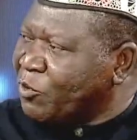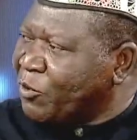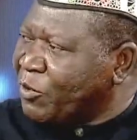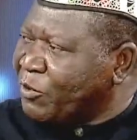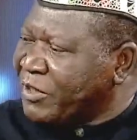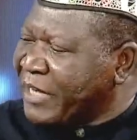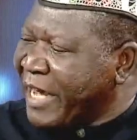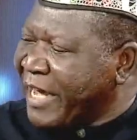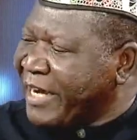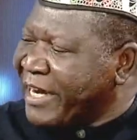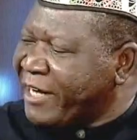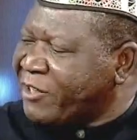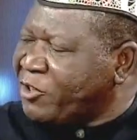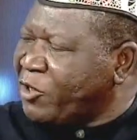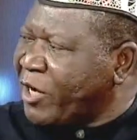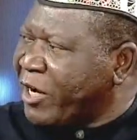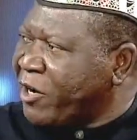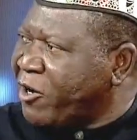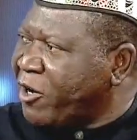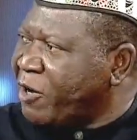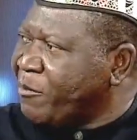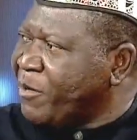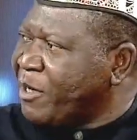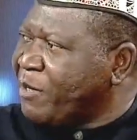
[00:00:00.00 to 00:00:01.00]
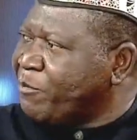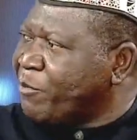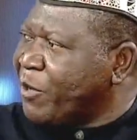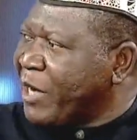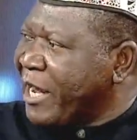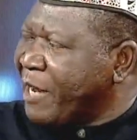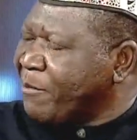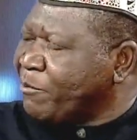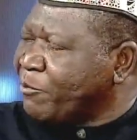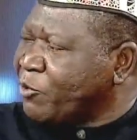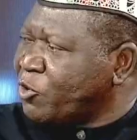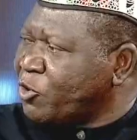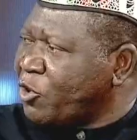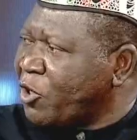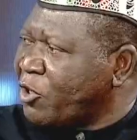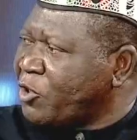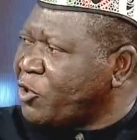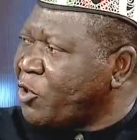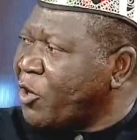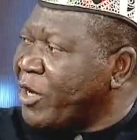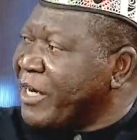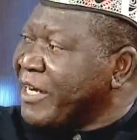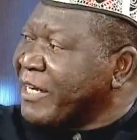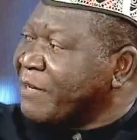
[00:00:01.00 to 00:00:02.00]
direct your economic
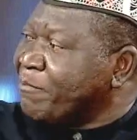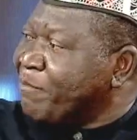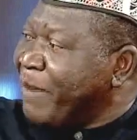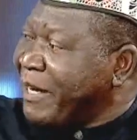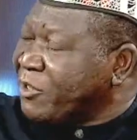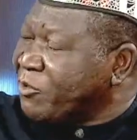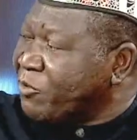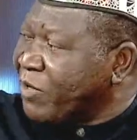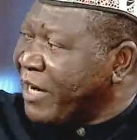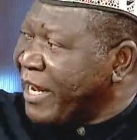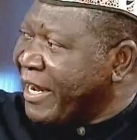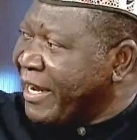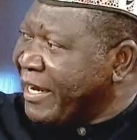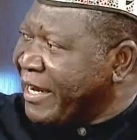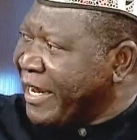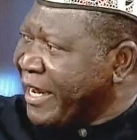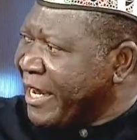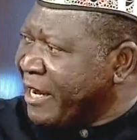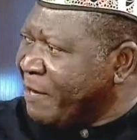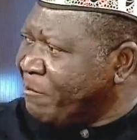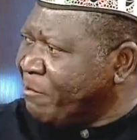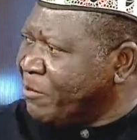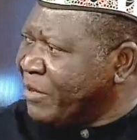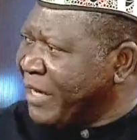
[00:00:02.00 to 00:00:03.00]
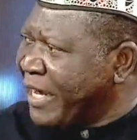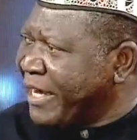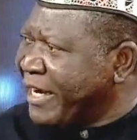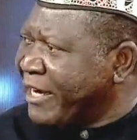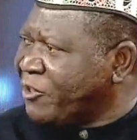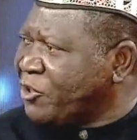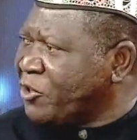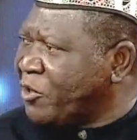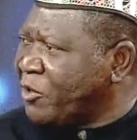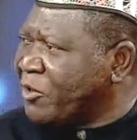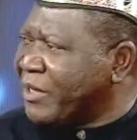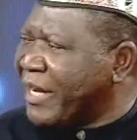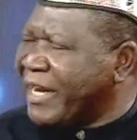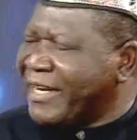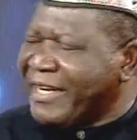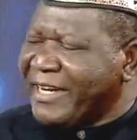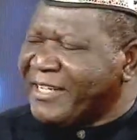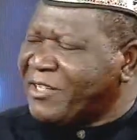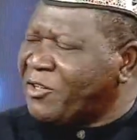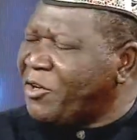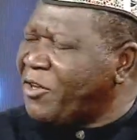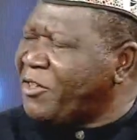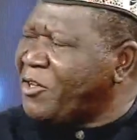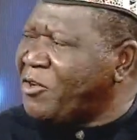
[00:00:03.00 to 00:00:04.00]
structure in particular direction. And there's
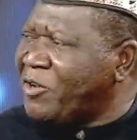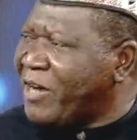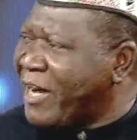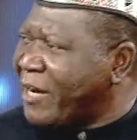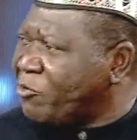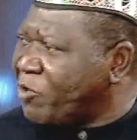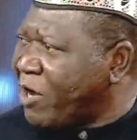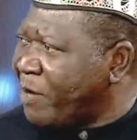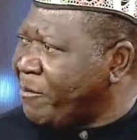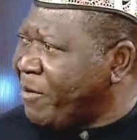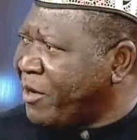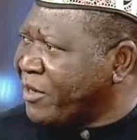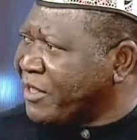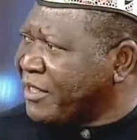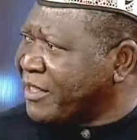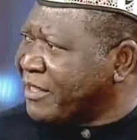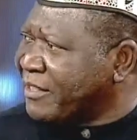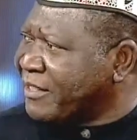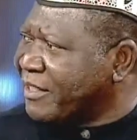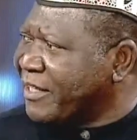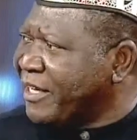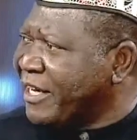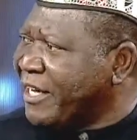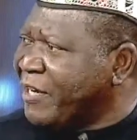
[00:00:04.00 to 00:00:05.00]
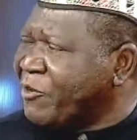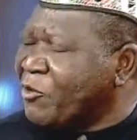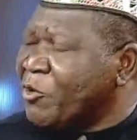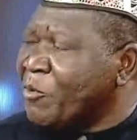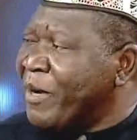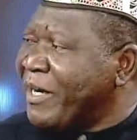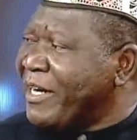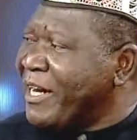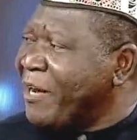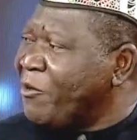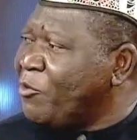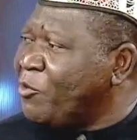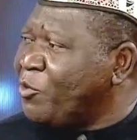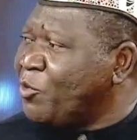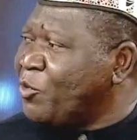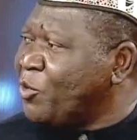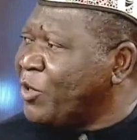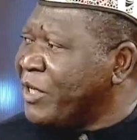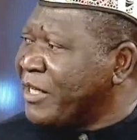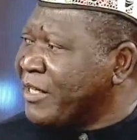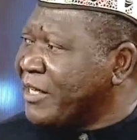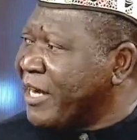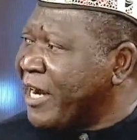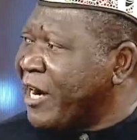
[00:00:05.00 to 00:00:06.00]
nothing you can do about it, no matter
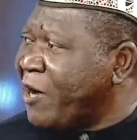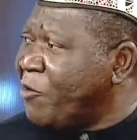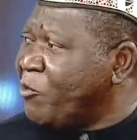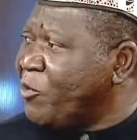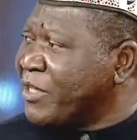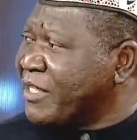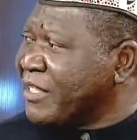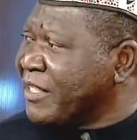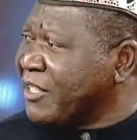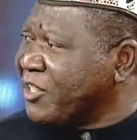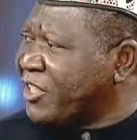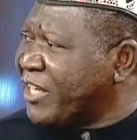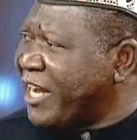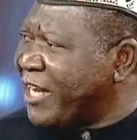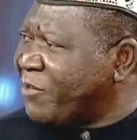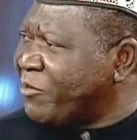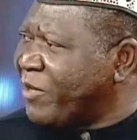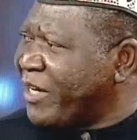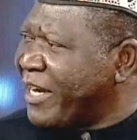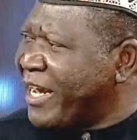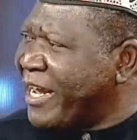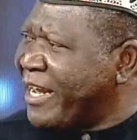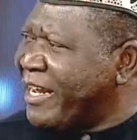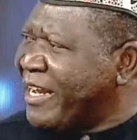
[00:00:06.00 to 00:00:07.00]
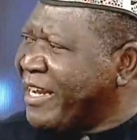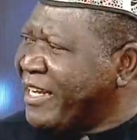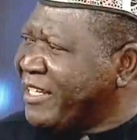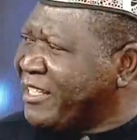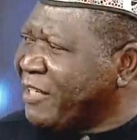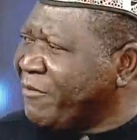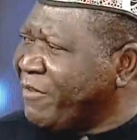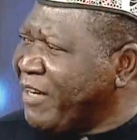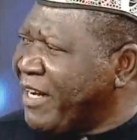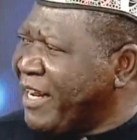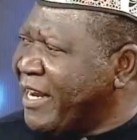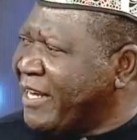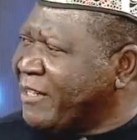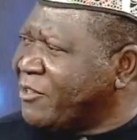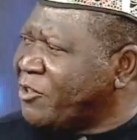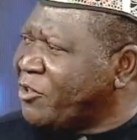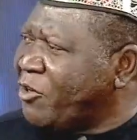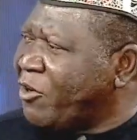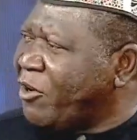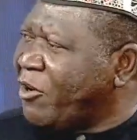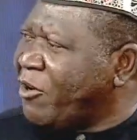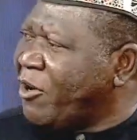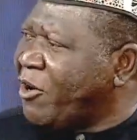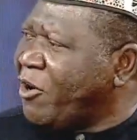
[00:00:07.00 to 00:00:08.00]
who is in charge, whether civilians
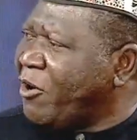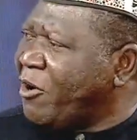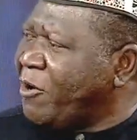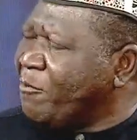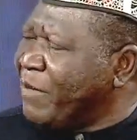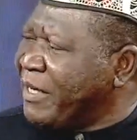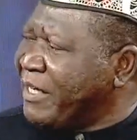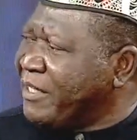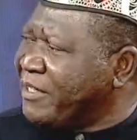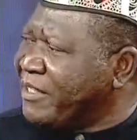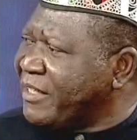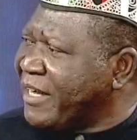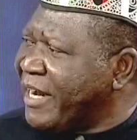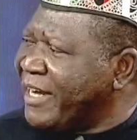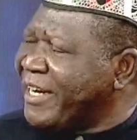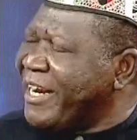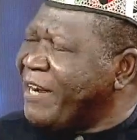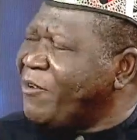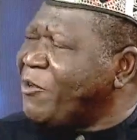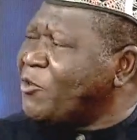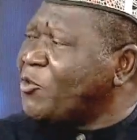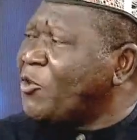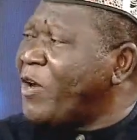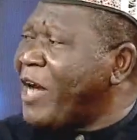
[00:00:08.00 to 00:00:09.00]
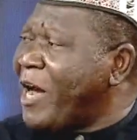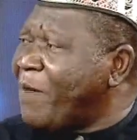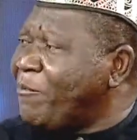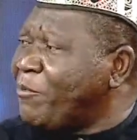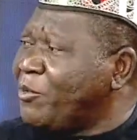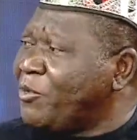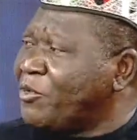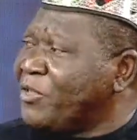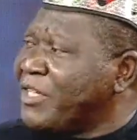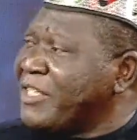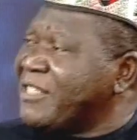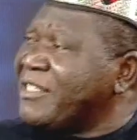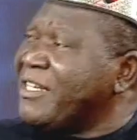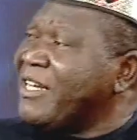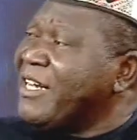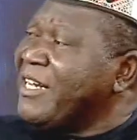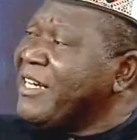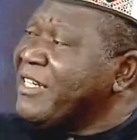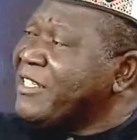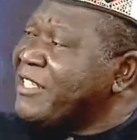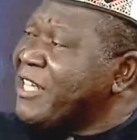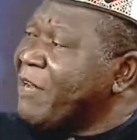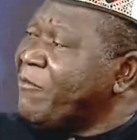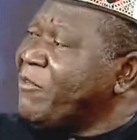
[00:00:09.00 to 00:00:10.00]
or military. And that was what happened to these
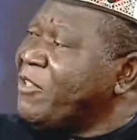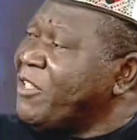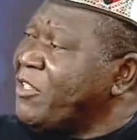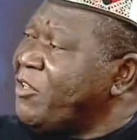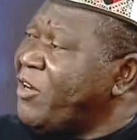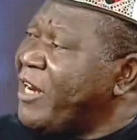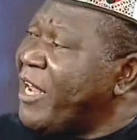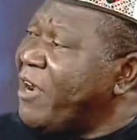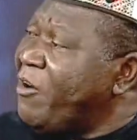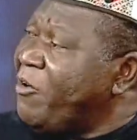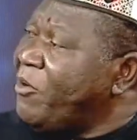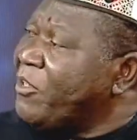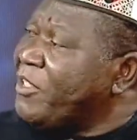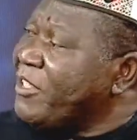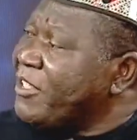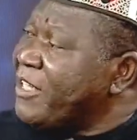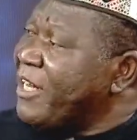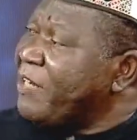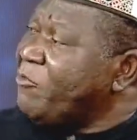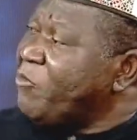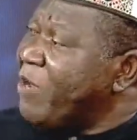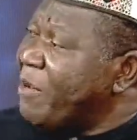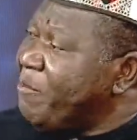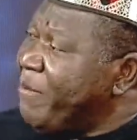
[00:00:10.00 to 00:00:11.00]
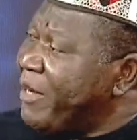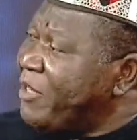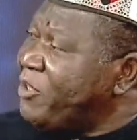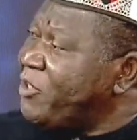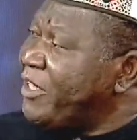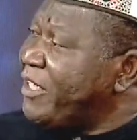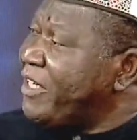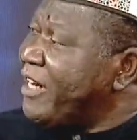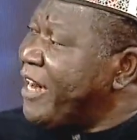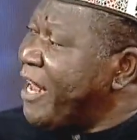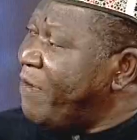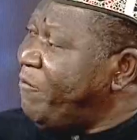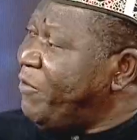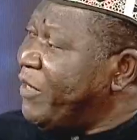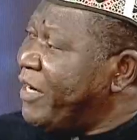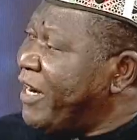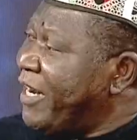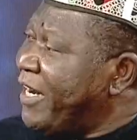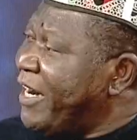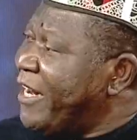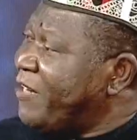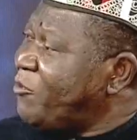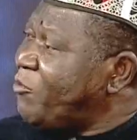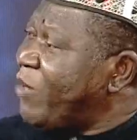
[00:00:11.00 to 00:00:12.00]
17 other countries that we're mentioning in Africa.
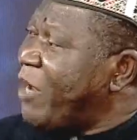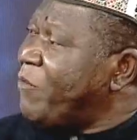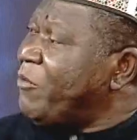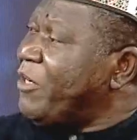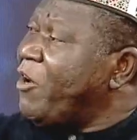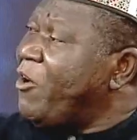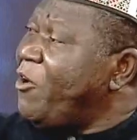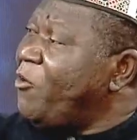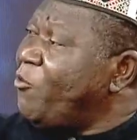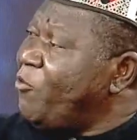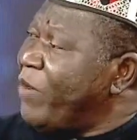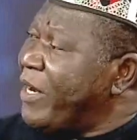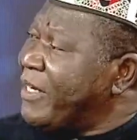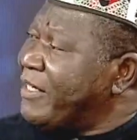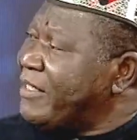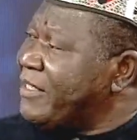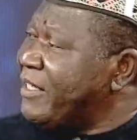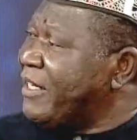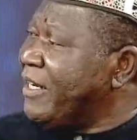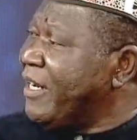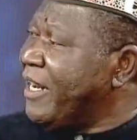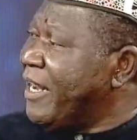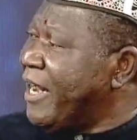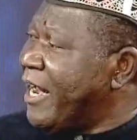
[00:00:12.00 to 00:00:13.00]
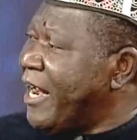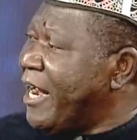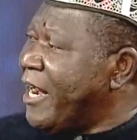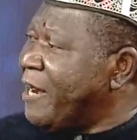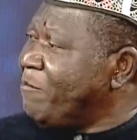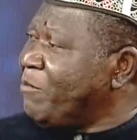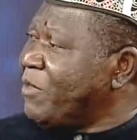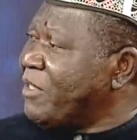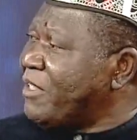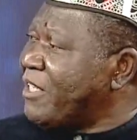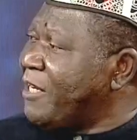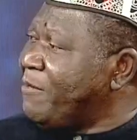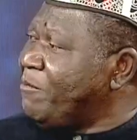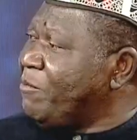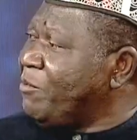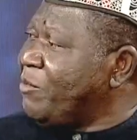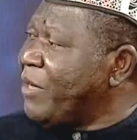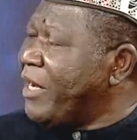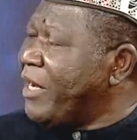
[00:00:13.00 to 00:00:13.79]
That's why they all went the same